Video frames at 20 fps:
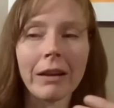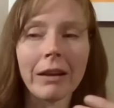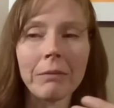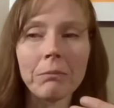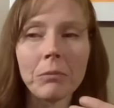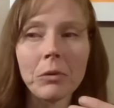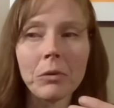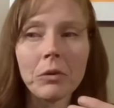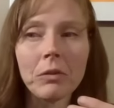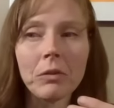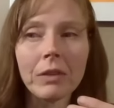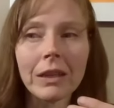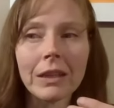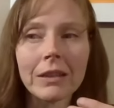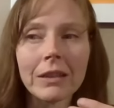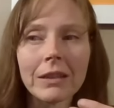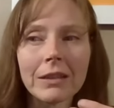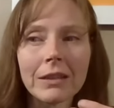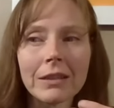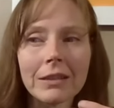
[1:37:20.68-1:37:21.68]
right moving
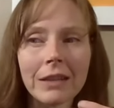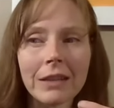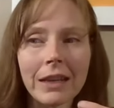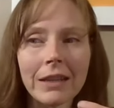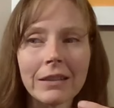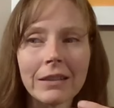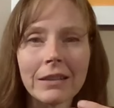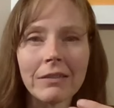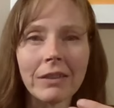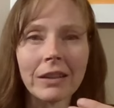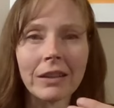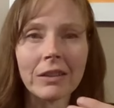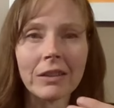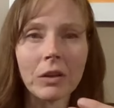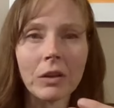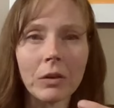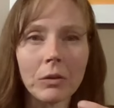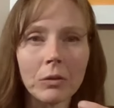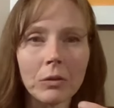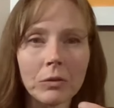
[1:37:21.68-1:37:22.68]
into states of
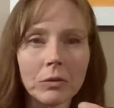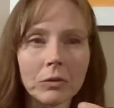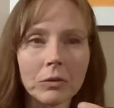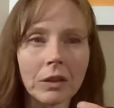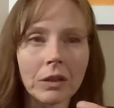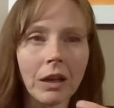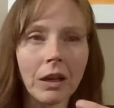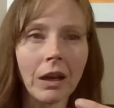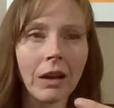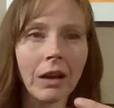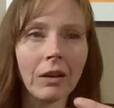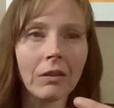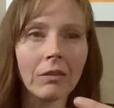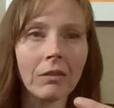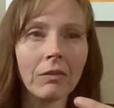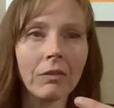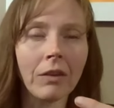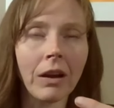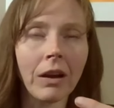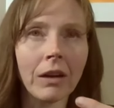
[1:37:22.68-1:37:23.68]
unknown,
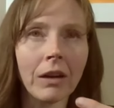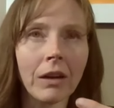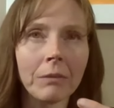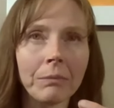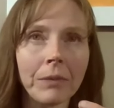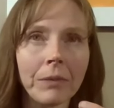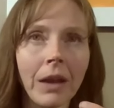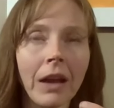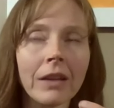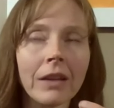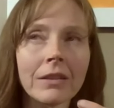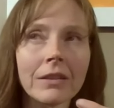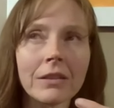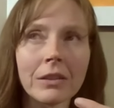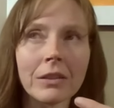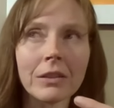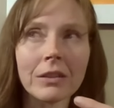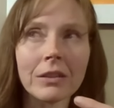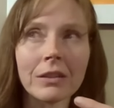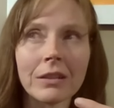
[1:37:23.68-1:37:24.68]
of um,
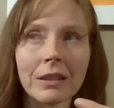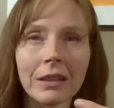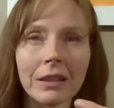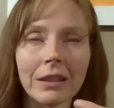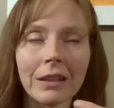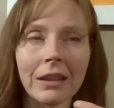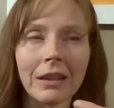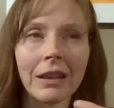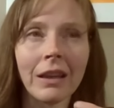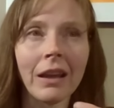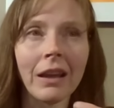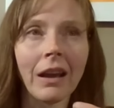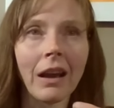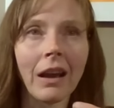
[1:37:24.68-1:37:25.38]
uncertainty,